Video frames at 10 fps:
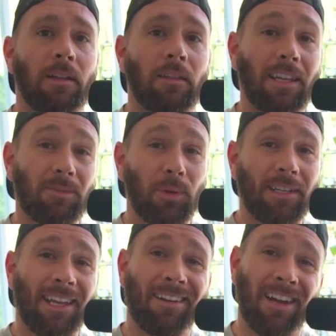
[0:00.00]
Let's break
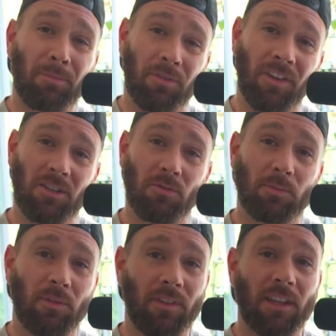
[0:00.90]
down how professionals
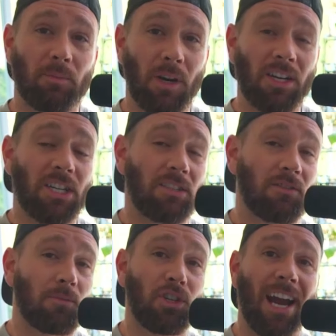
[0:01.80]
prevent the projects
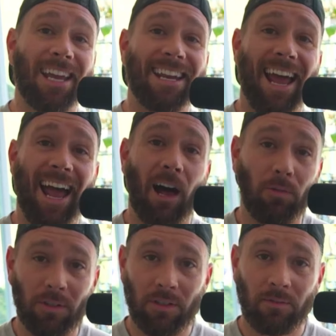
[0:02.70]
from dragging
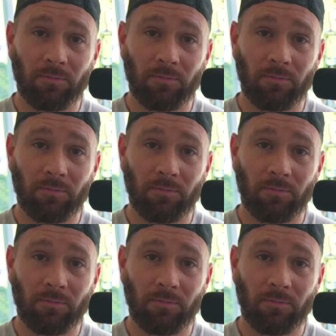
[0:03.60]
out.